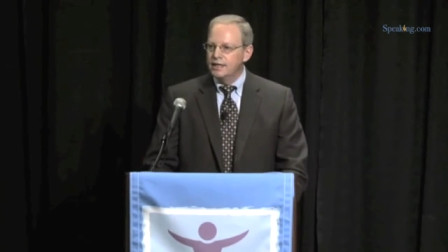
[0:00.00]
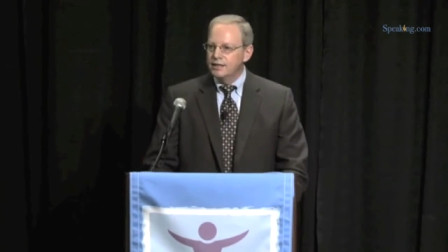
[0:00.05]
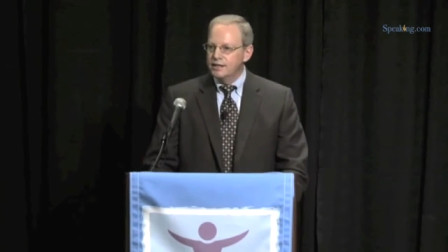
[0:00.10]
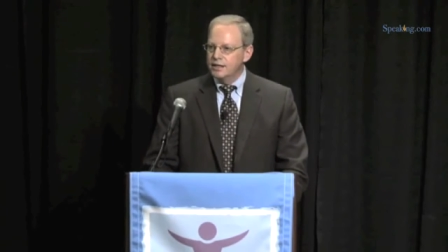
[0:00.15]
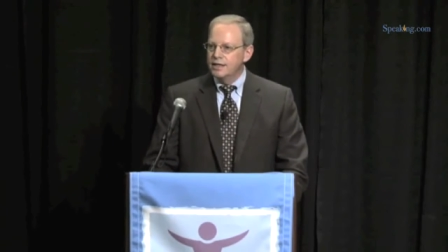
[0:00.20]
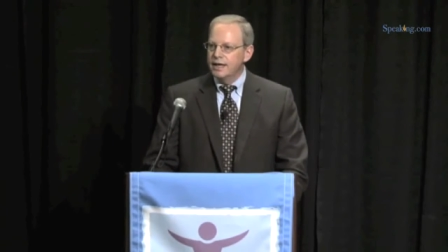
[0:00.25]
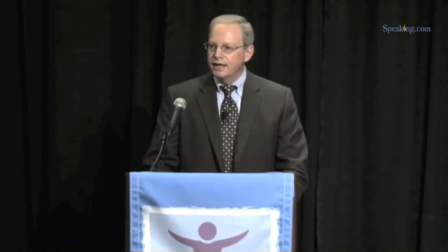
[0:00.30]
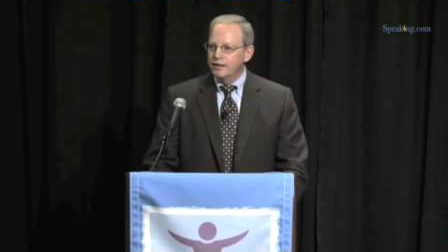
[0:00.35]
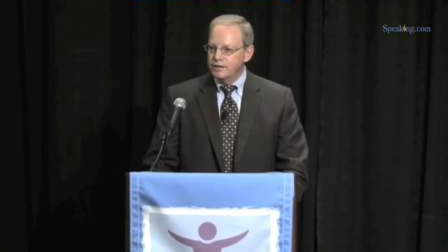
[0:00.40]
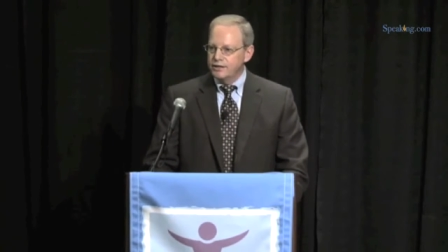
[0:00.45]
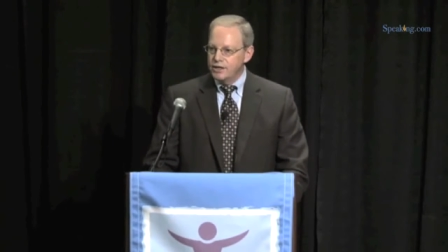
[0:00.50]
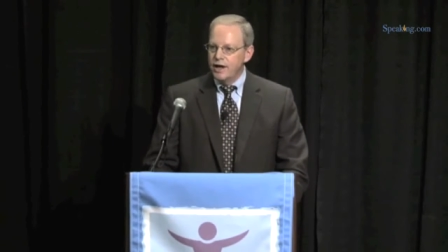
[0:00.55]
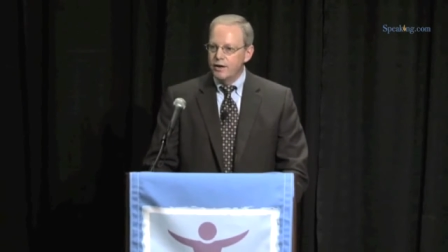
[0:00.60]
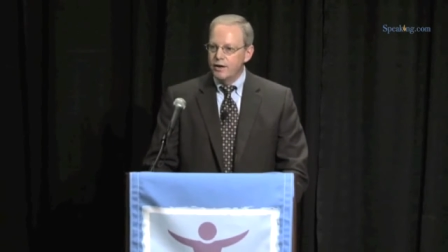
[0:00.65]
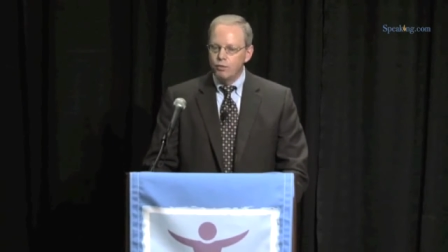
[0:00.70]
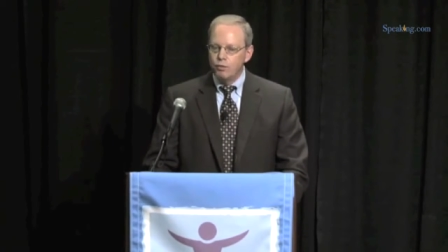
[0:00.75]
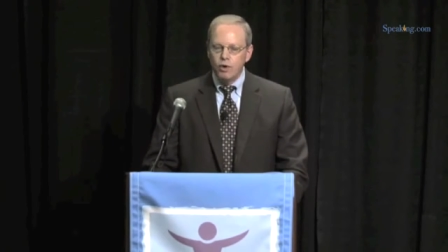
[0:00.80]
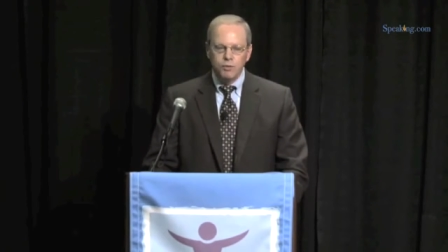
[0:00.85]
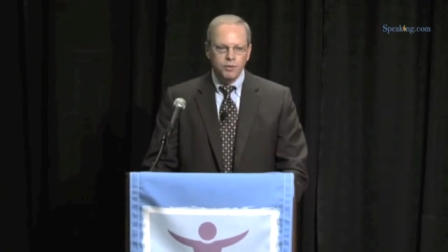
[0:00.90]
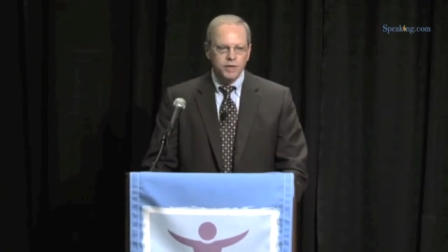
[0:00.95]
to get
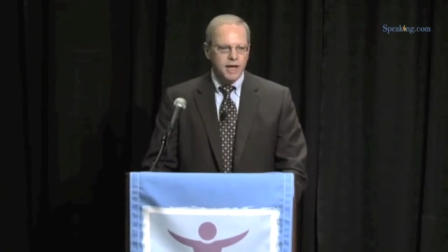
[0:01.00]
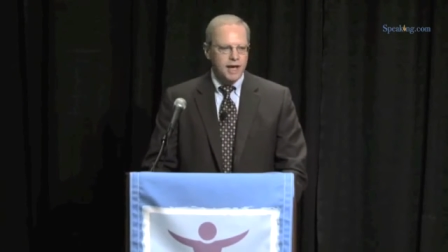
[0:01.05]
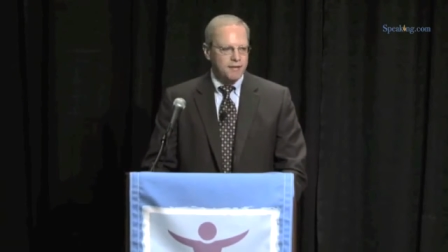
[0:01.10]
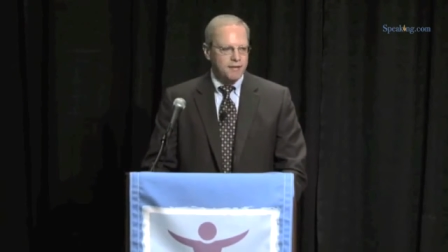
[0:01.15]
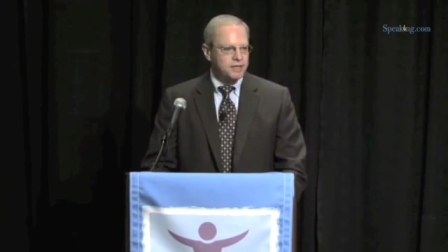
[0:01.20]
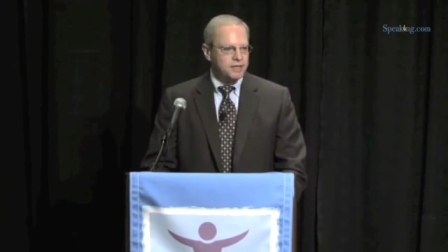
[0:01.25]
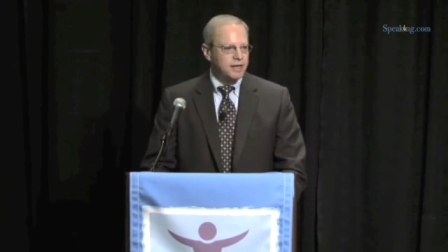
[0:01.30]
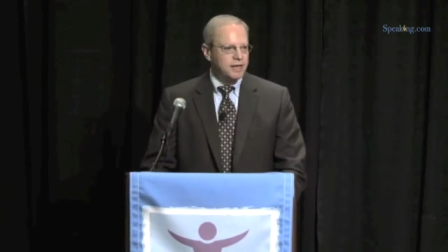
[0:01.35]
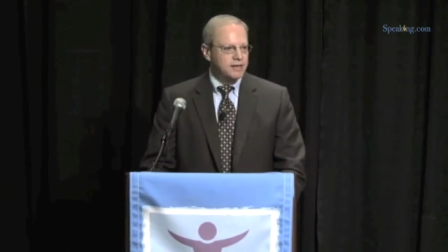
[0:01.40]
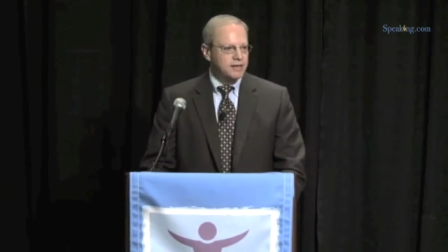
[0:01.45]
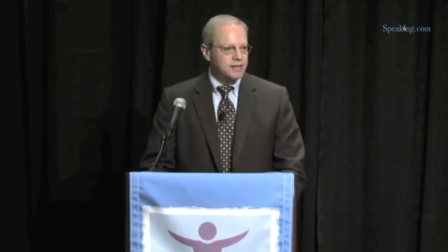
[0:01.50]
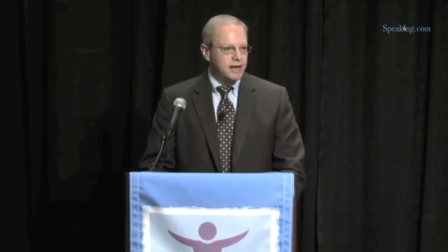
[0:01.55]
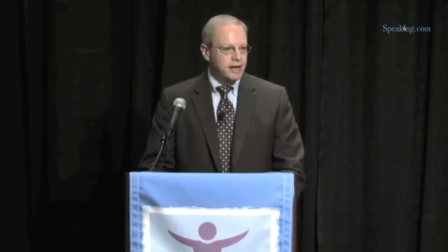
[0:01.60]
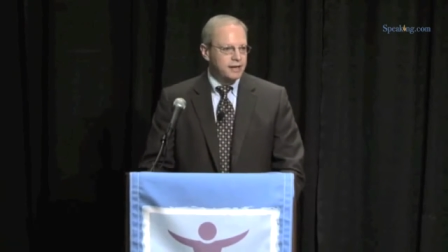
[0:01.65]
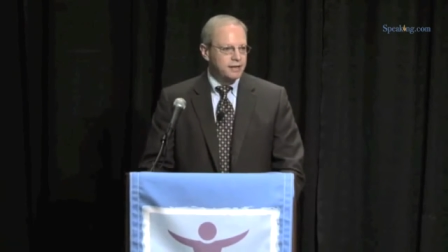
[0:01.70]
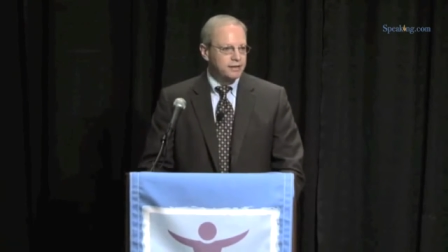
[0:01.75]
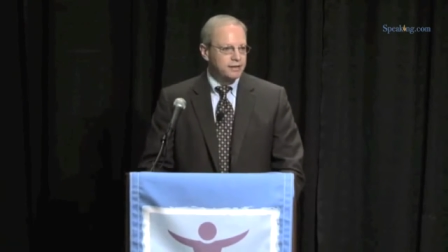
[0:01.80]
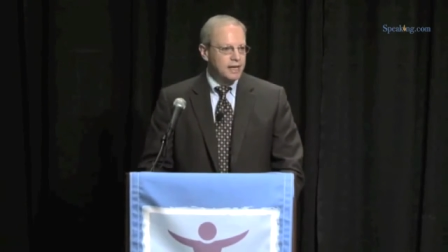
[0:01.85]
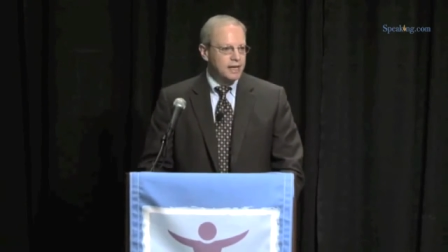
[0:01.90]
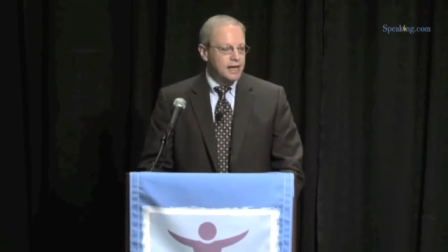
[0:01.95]
done what we have to get done.